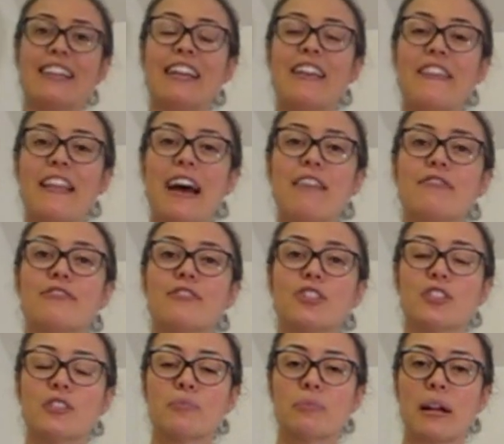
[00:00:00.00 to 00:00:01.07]
In that
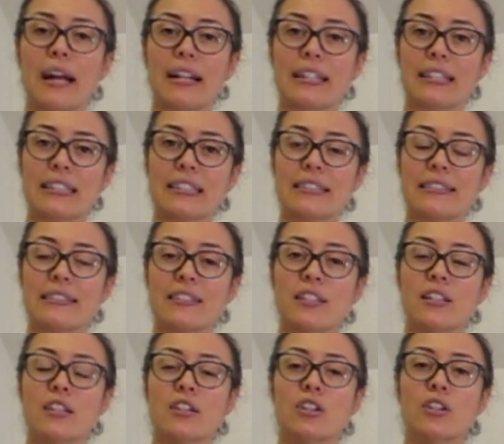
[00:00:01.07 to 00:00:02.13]
first practice,
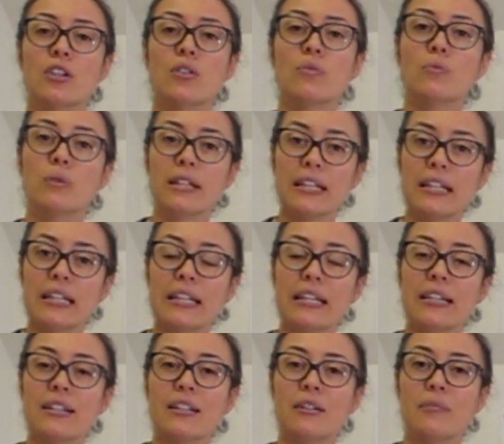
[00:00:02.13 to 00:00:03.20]

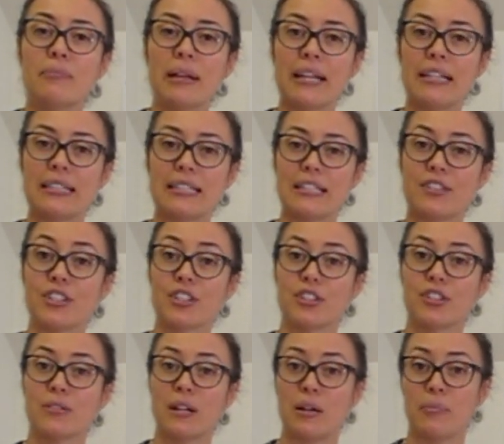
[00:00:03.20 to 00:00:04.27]
we paid attention
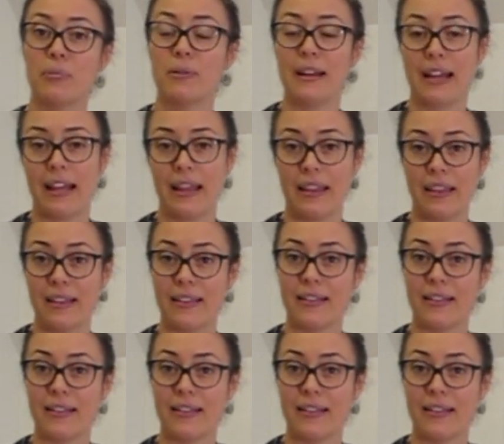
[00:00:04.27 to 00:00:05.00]
to our breath.